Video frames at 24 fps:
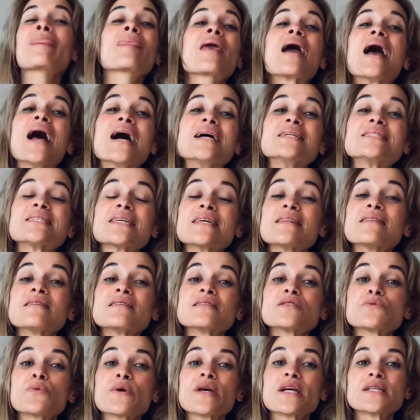And in
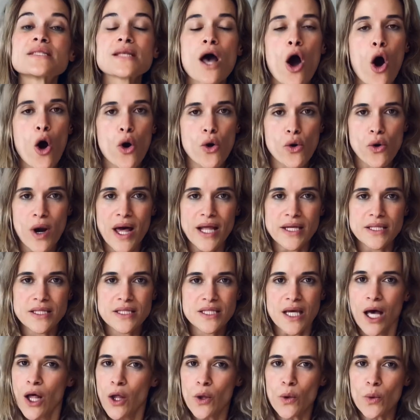this week's rant
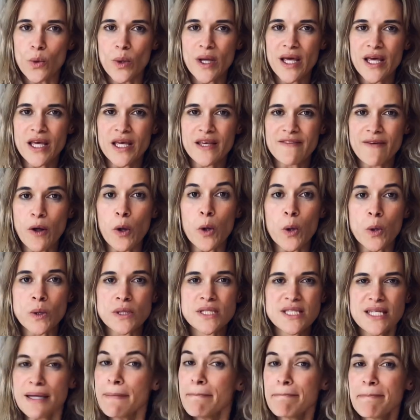ravel
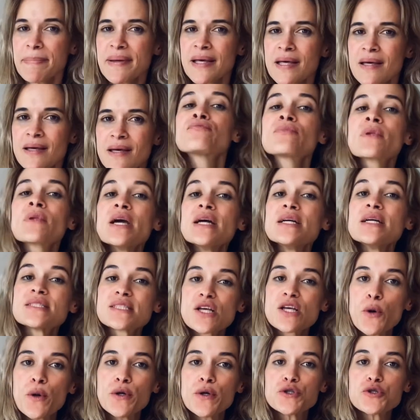tip, it's
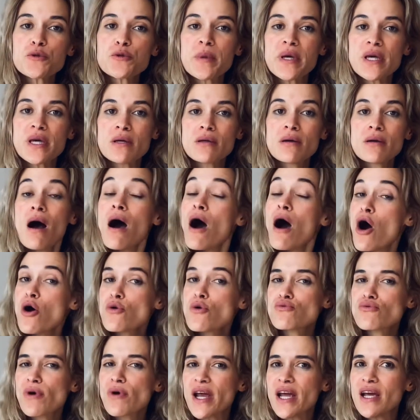going to be a
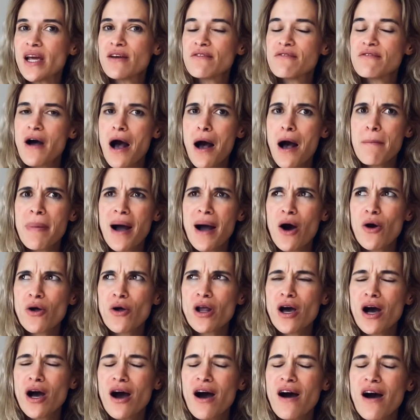rave about
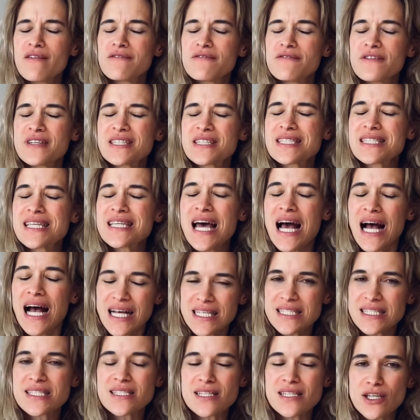a
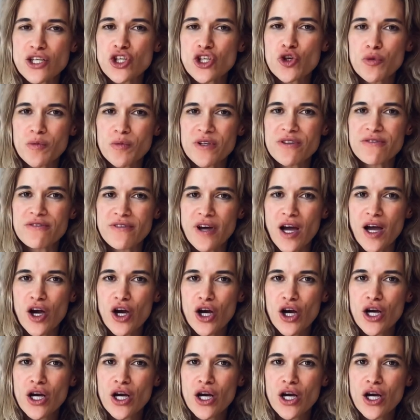fantastic humidifier.